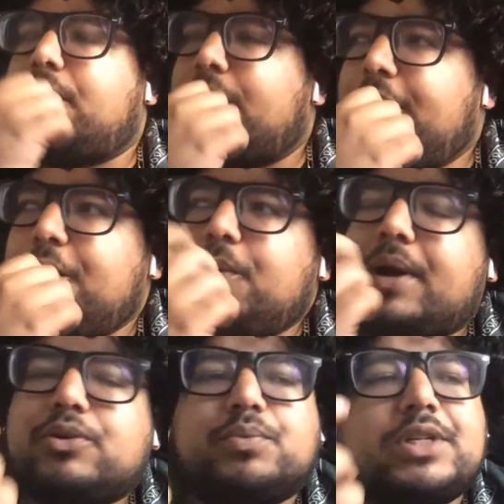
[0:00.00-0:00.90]
Who
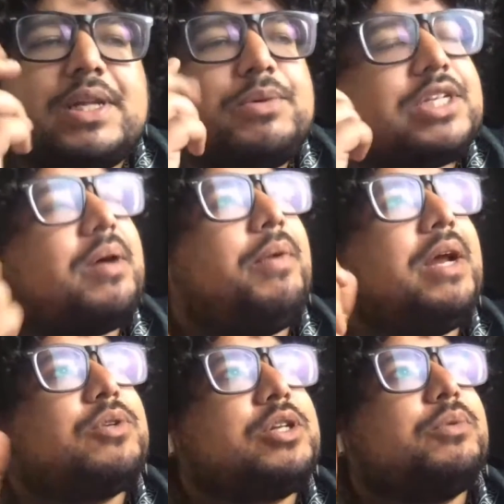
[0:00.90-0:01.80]
else was there? Was someone
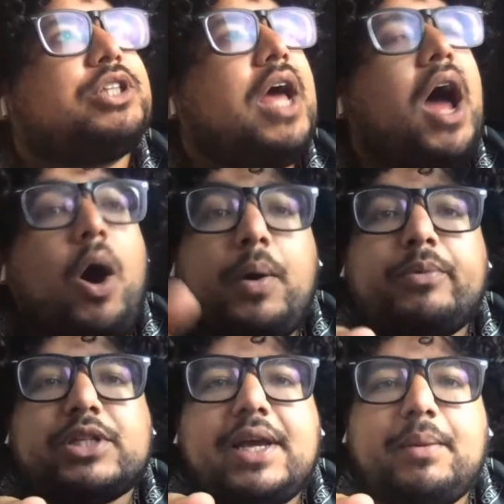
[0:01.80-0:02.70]
else that was? Oh, it
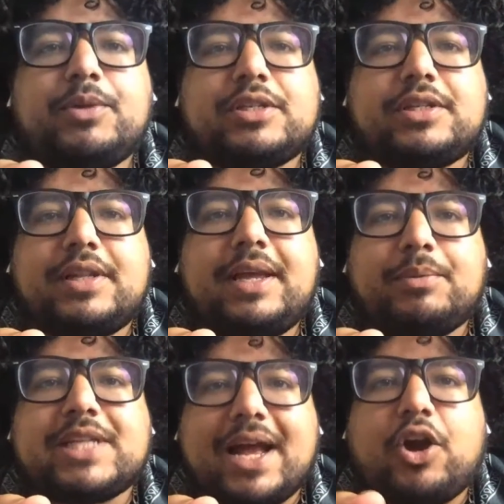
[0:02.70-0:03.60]
was
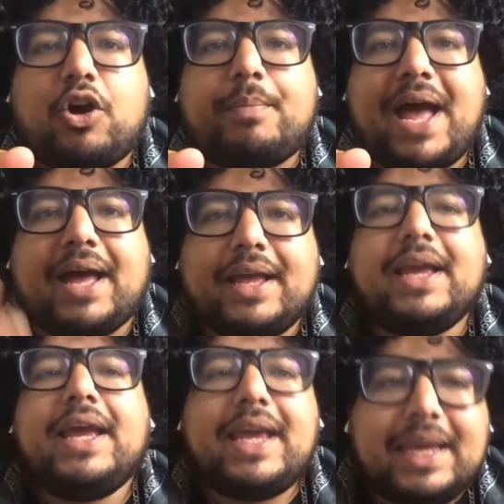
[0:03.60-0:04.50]
that cock Matt.
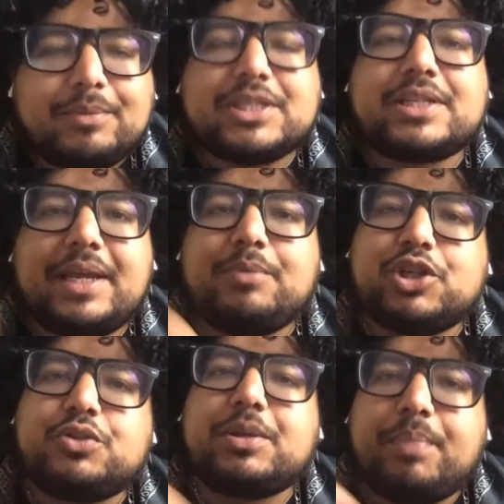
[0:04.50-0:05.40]
He was
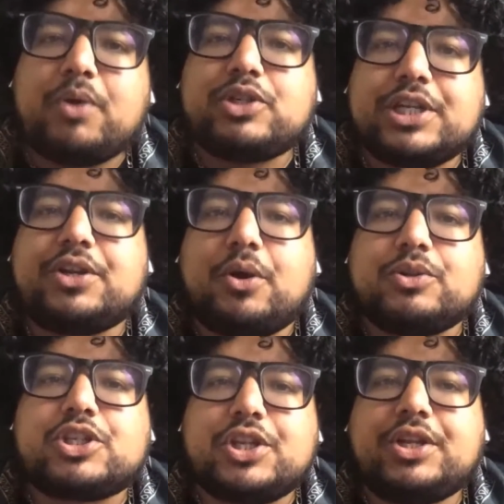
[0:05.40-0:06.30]
using post-it notes
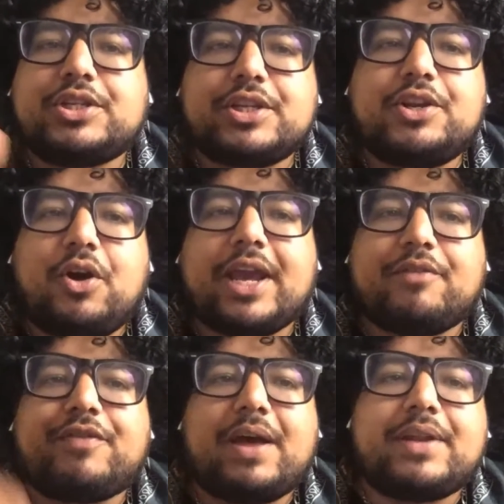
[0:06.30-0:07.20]
to not get
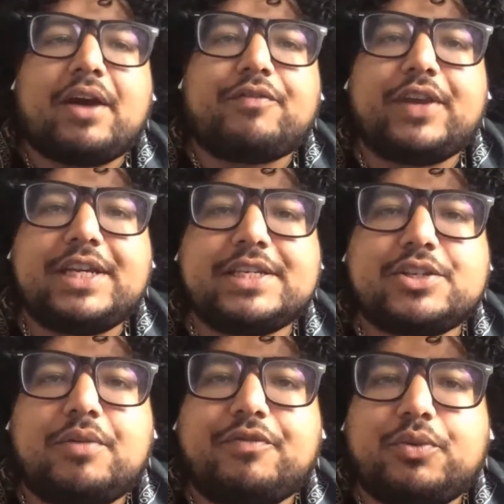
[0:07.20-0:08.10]
found out for his
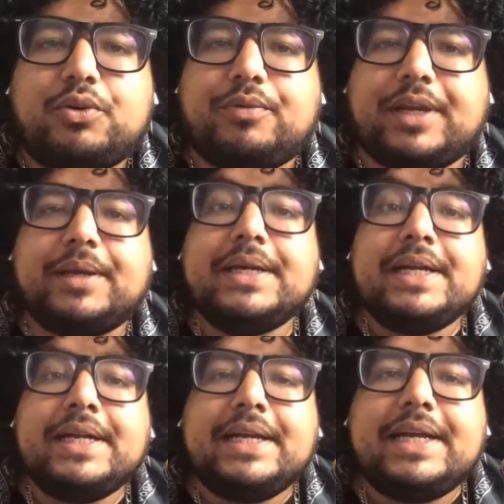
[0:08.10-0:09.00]
tomfoolery.
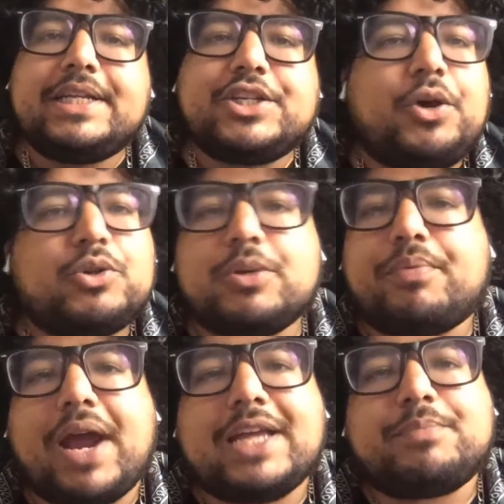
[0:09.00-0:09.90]
It's no
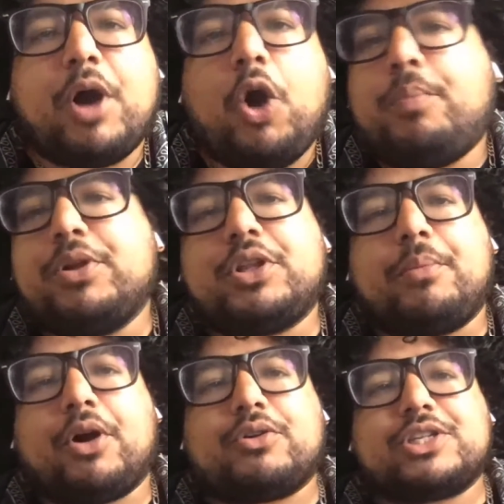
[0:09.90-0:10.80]
surprise, but Open
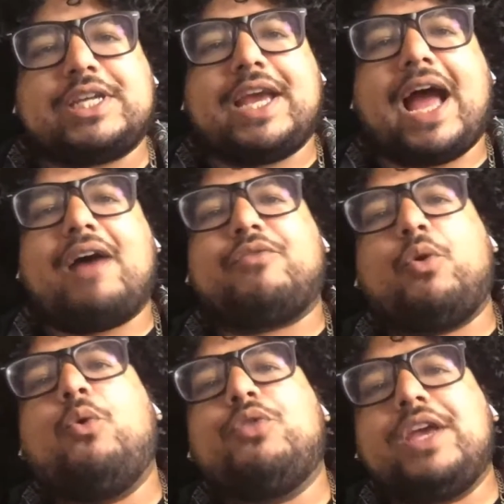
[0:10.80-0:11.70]
Democracy have
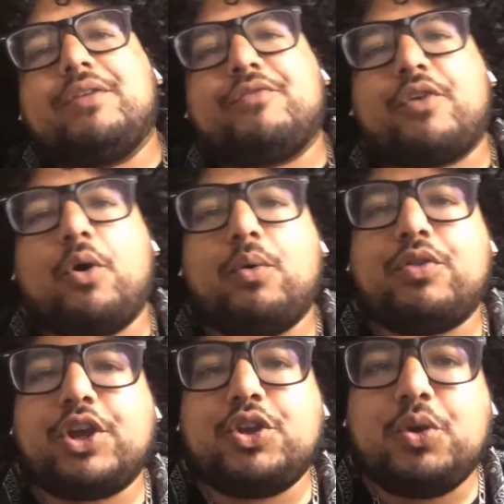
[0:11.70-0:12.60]
all the info
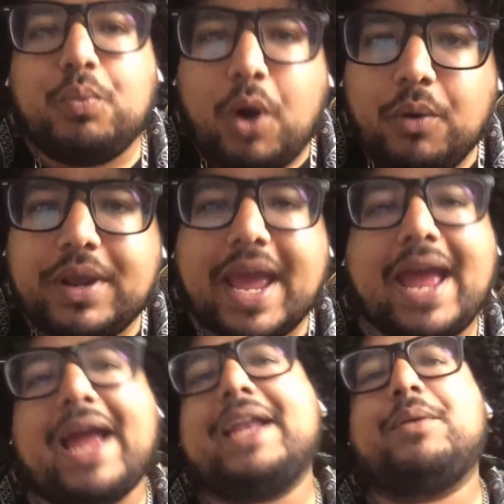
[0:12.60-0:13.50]
that you won't get
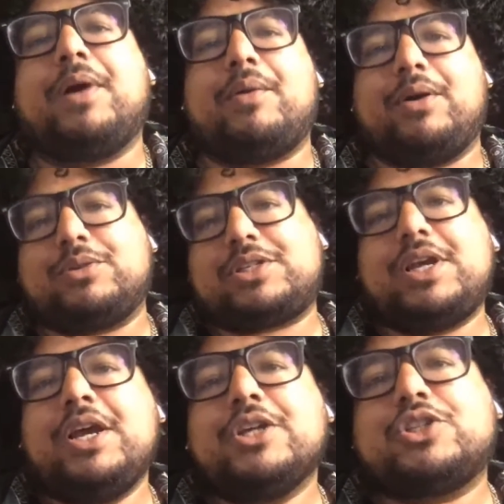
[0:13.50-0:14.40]
anywhere else.
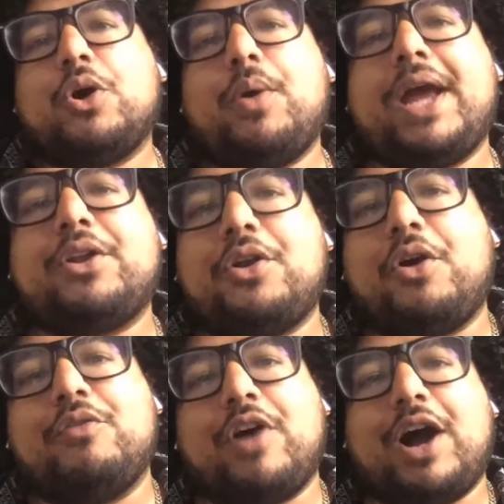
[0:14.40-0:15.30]
So head on
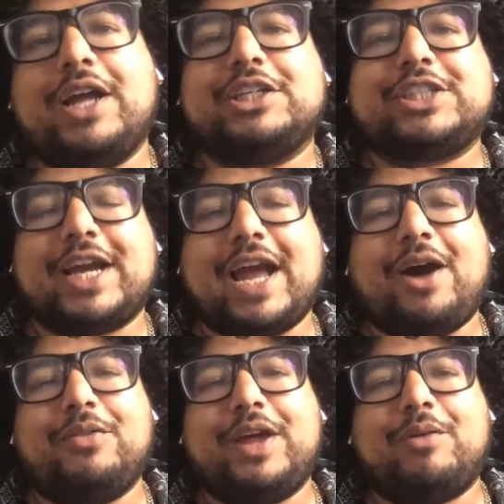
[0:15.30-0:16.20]
over and check
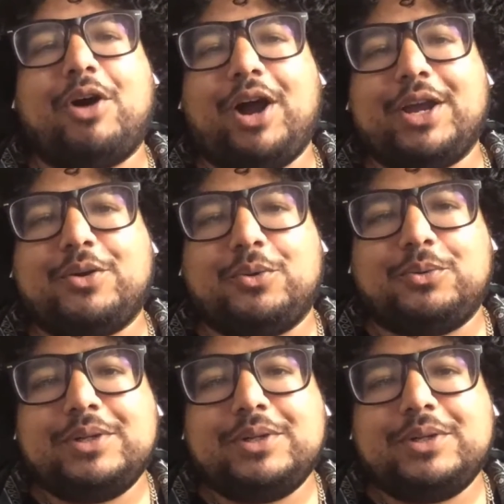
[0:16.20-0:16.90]
out their article.